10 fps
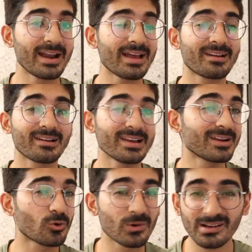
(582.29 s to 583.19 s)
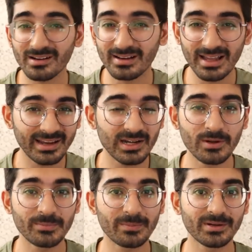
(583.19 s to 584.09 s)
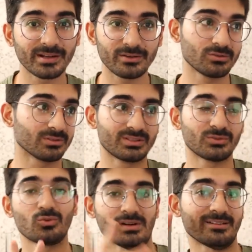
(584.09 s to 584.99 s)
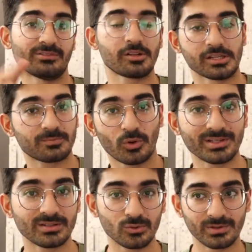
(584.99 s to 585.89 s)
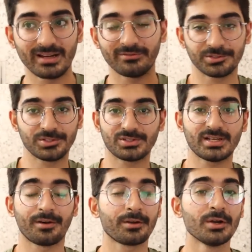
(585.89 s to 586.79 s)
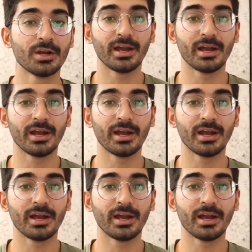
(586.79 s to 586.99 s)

And I really don't like it when people tell you, don't have this, it's poison, don't have this, it's that.